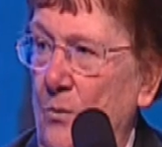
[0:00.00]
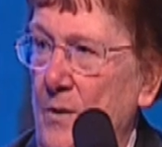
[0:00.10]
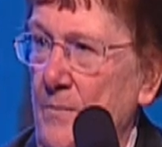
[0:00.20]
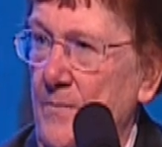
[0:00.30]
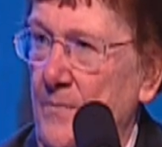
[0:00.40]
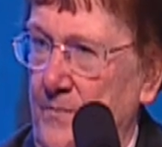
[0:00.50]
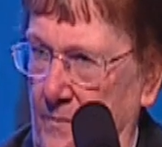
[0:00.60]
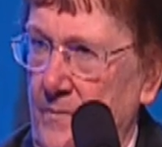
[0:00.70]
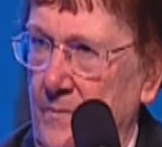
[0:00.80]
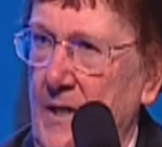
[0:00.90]
one
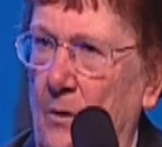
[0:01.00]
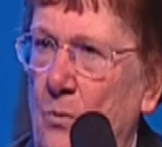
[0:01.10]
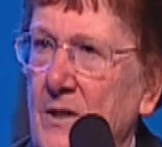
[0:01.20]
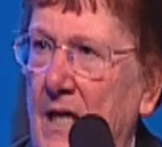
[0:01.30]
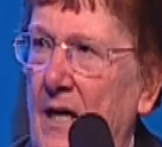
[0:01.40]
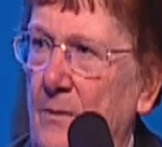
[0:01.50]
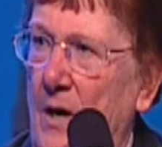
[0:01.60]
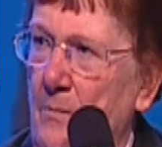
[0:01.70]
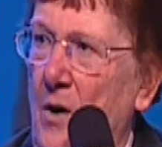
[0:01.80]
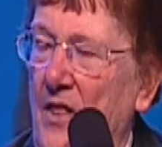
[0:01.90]
you know, one day
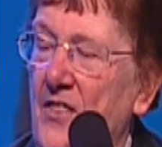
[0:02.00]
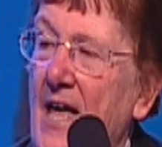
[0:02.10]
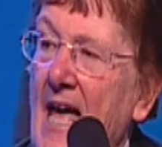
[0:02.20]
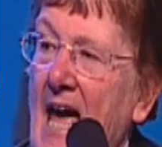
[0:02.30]
a month,